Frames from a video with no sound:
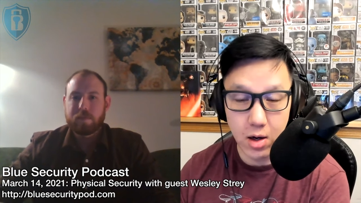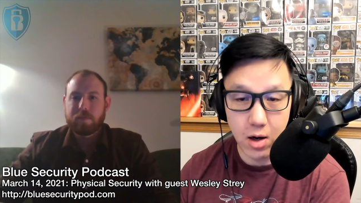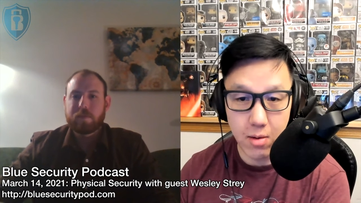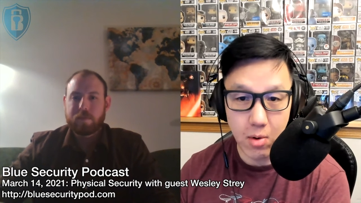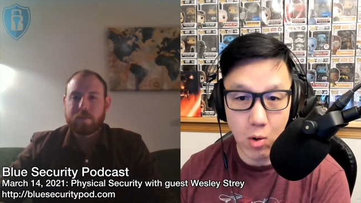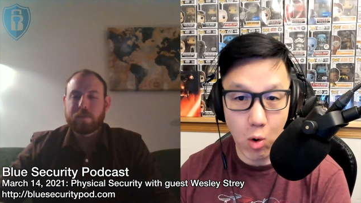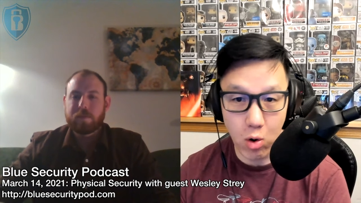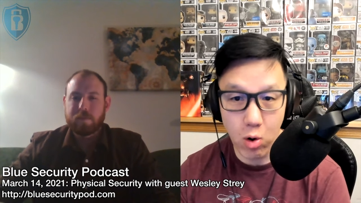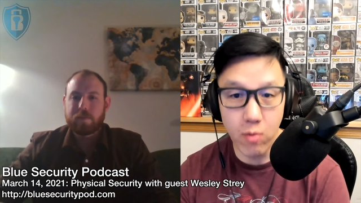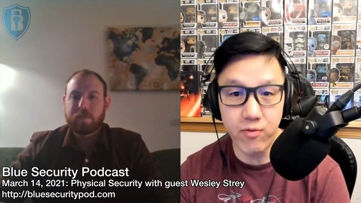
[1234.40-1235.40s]
Speaker 1: um,
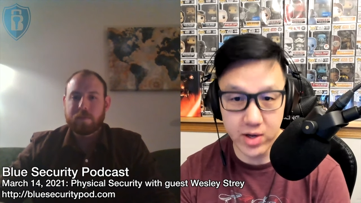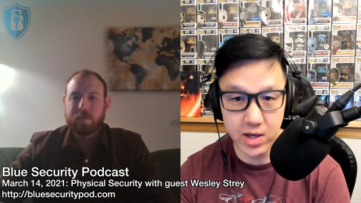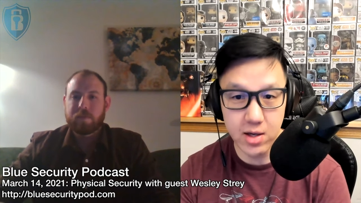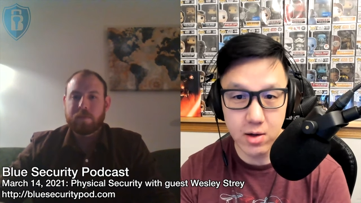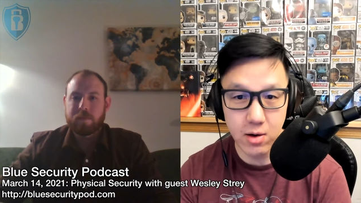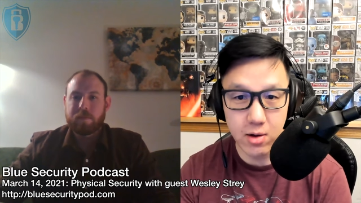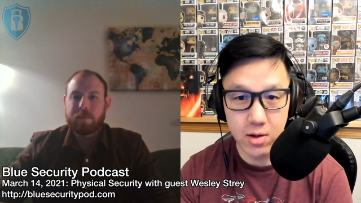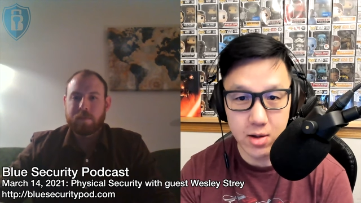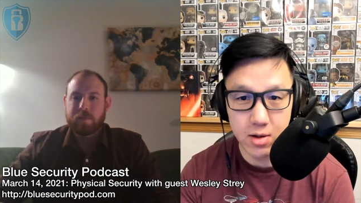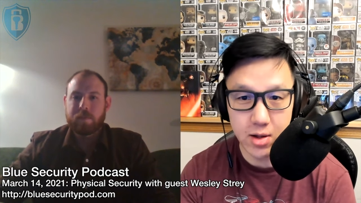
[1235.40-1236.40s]
or hopefully
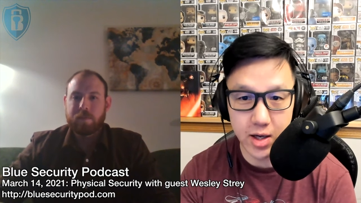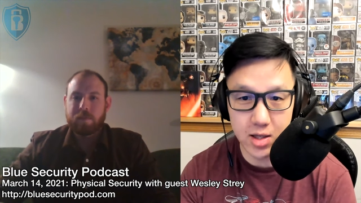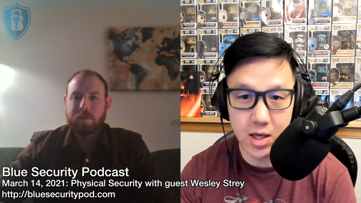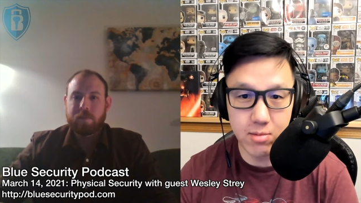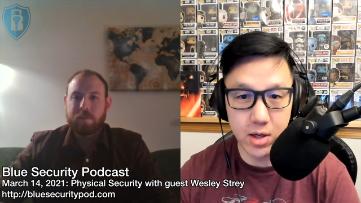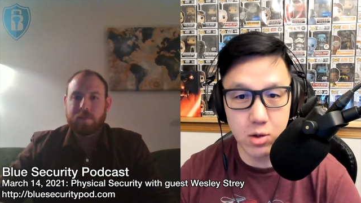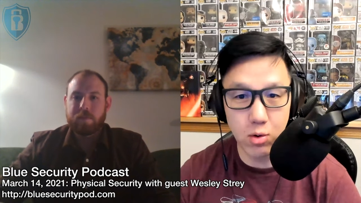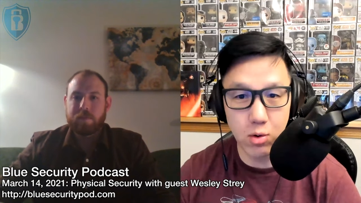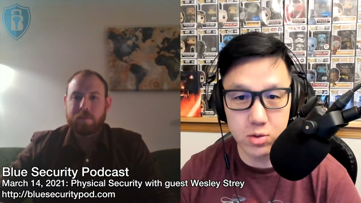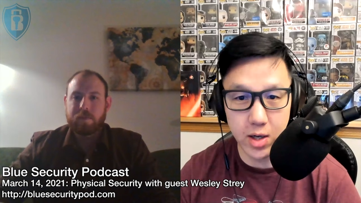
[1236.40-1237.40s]
like a team
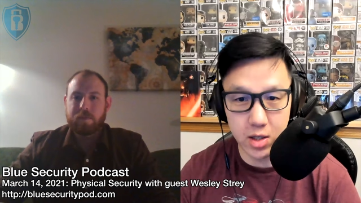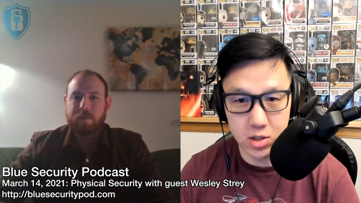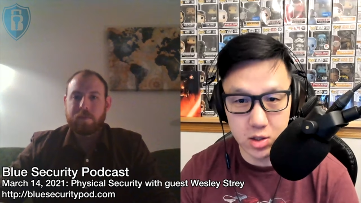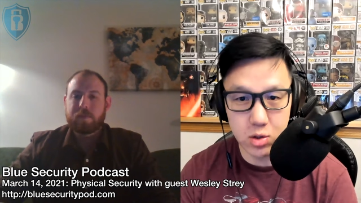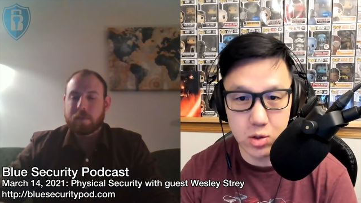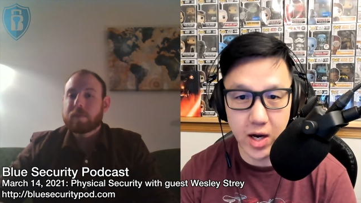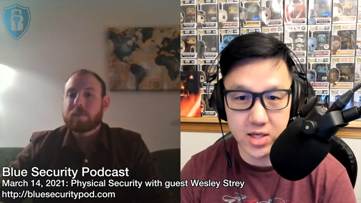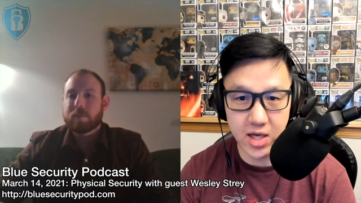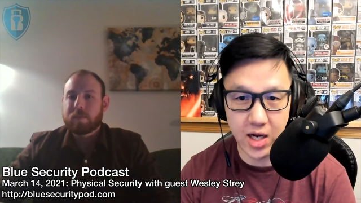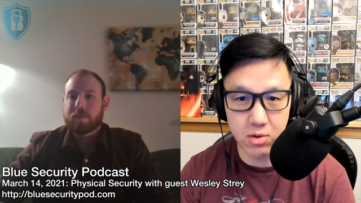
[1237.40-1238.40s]
like yours, right? Because you you
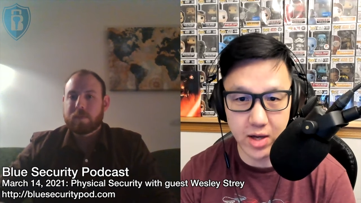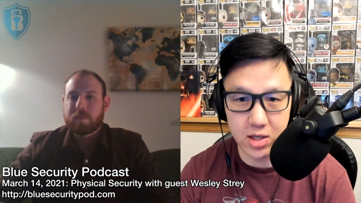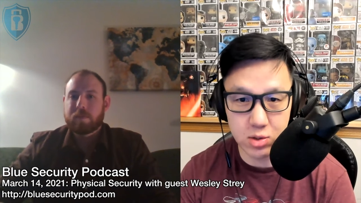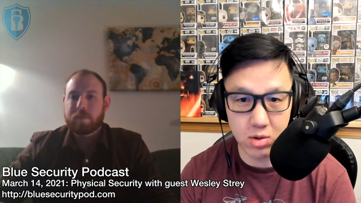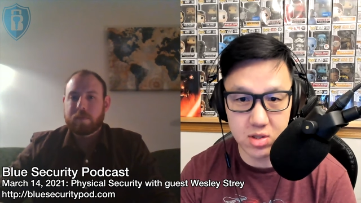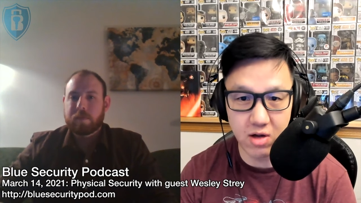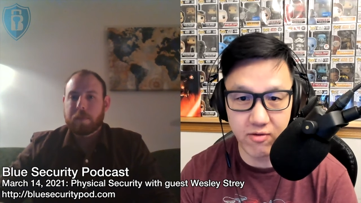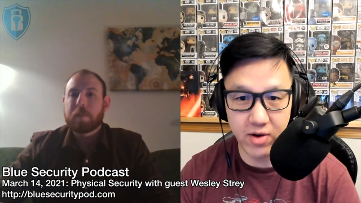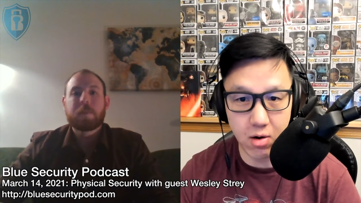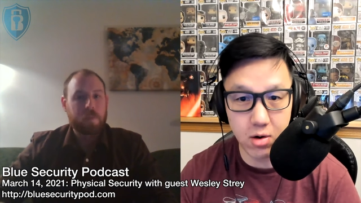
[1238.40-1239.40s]
guys handle that sort of
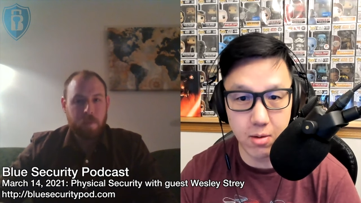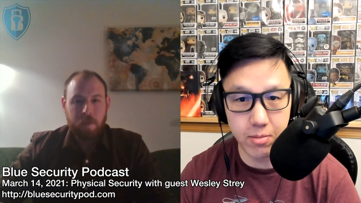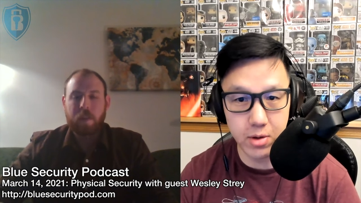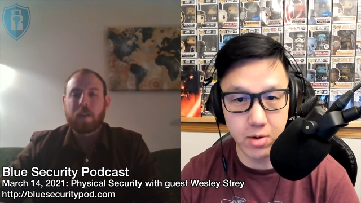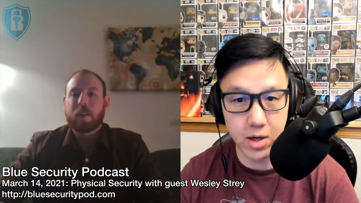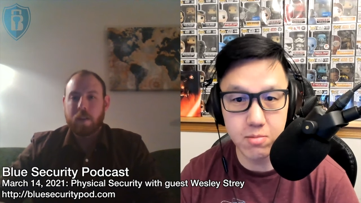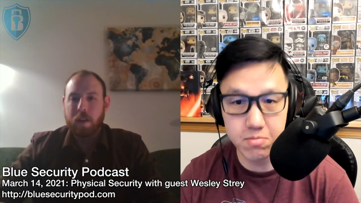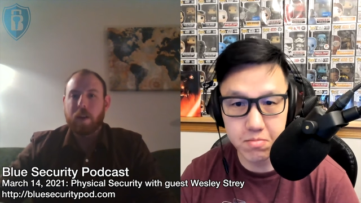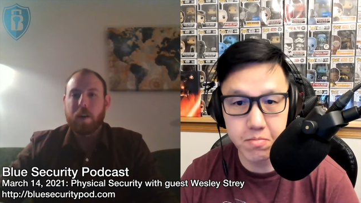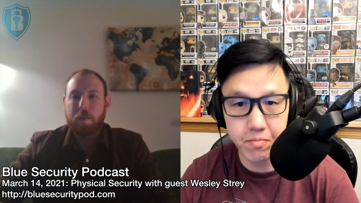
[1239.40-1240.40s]
stuff at our company, right?
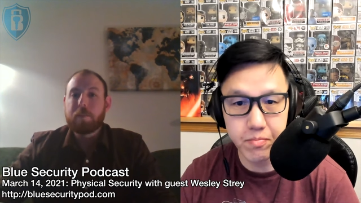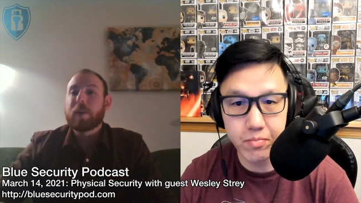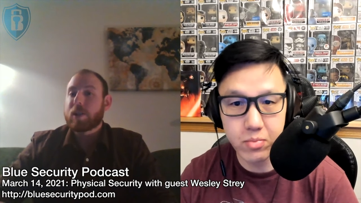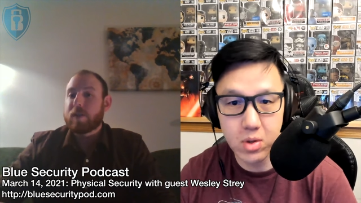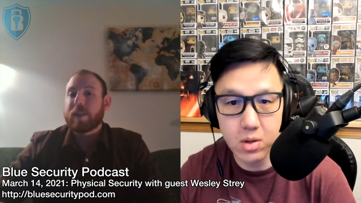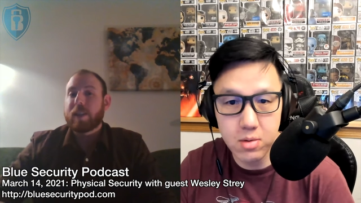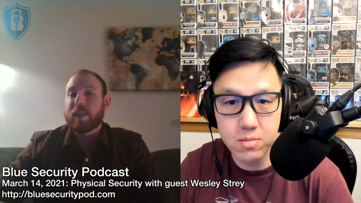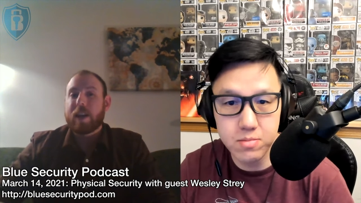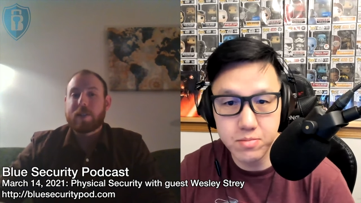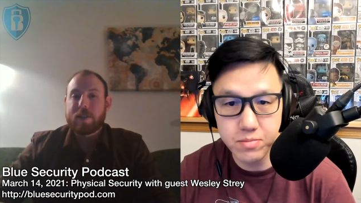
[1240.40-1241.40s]
Speaker 2: Much of it,
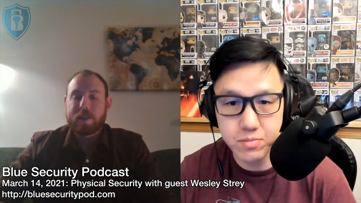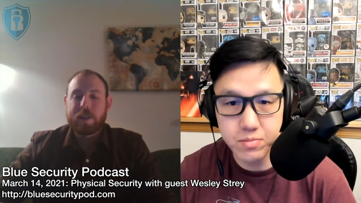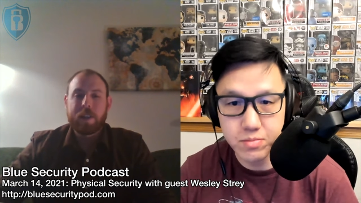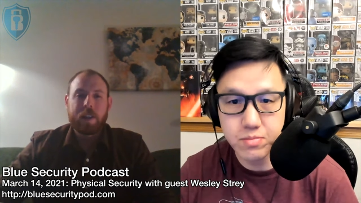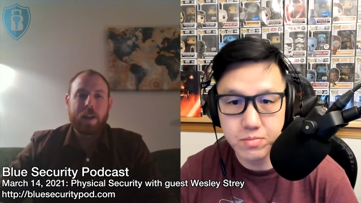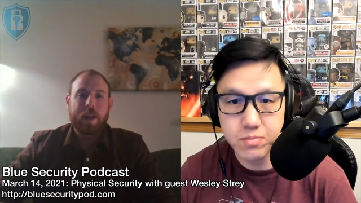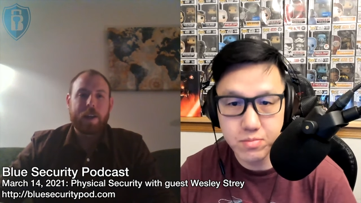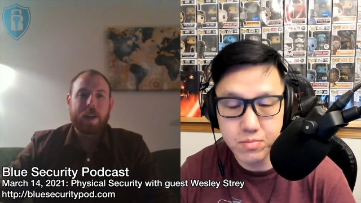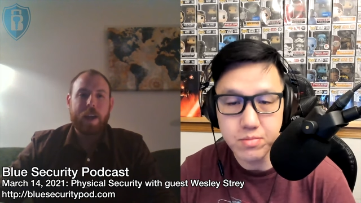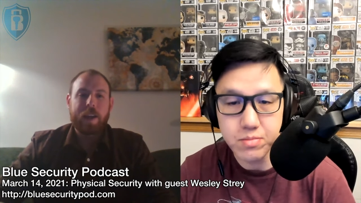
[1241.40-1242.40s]
yes.
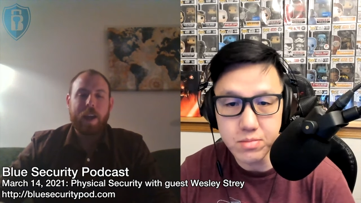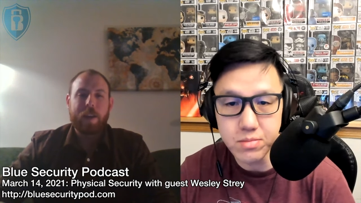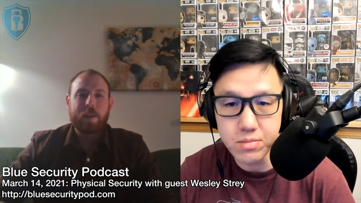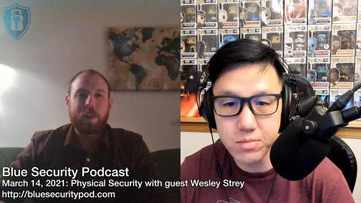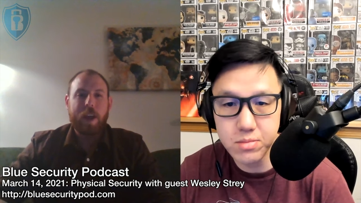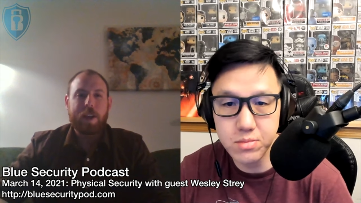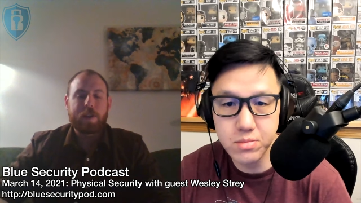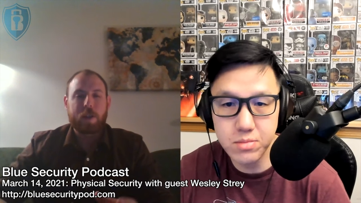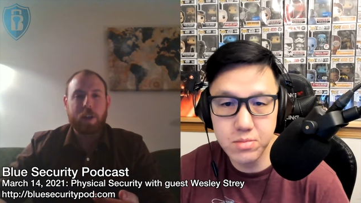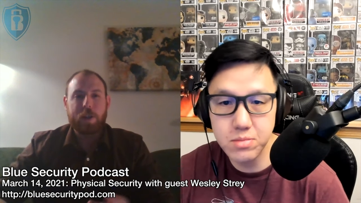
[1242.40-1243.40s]
Uh, and
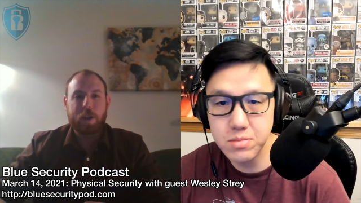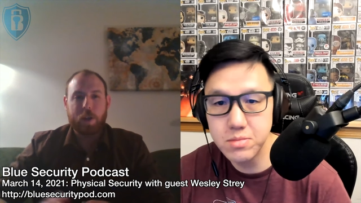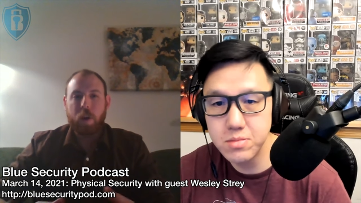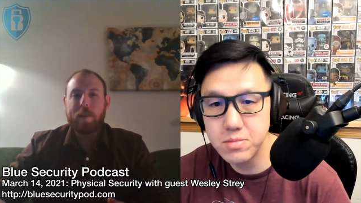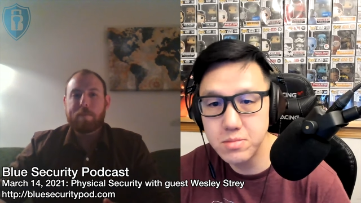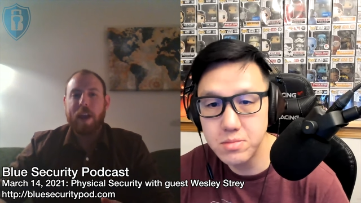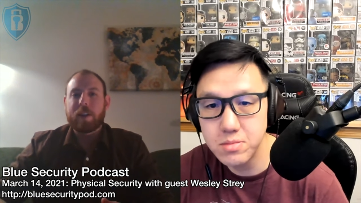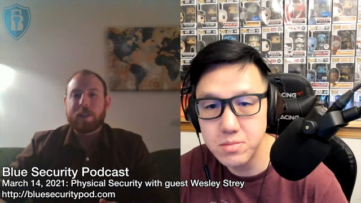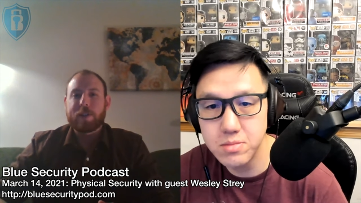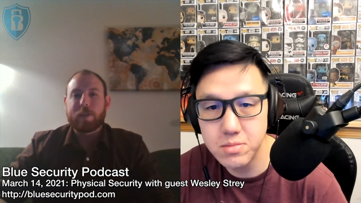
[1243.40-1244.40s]
it's a it's a great
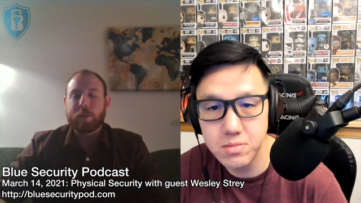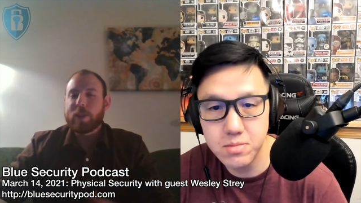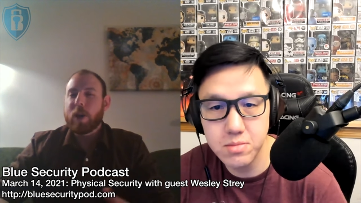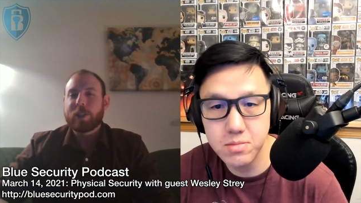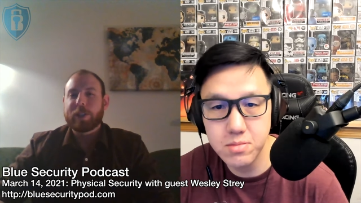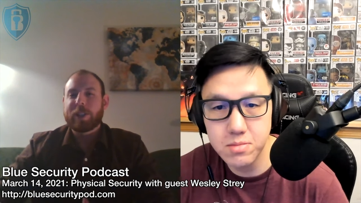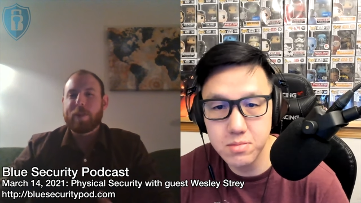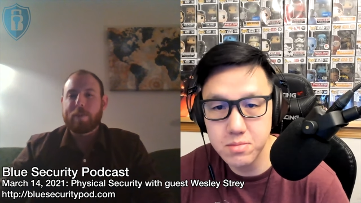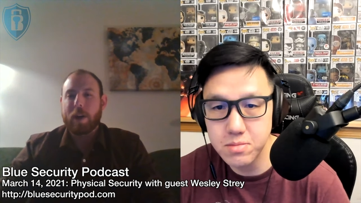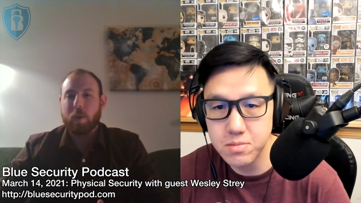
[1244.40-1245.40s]
balance. And we talked a little
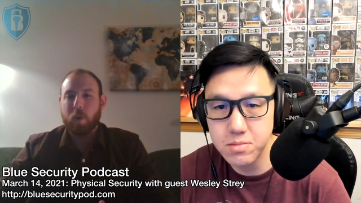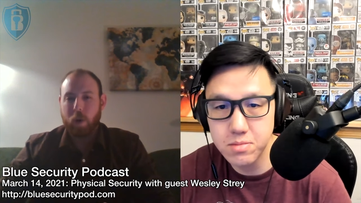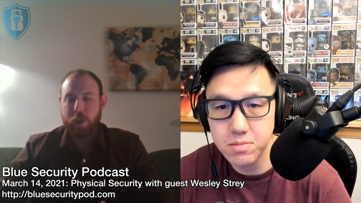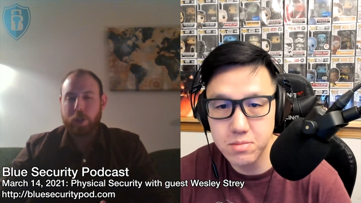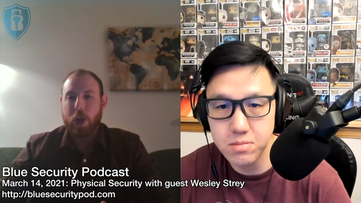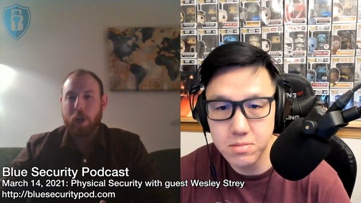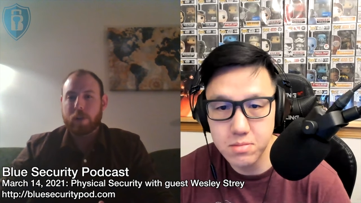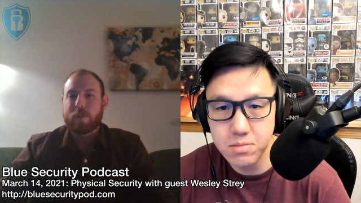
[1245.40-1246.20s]
bit about org charts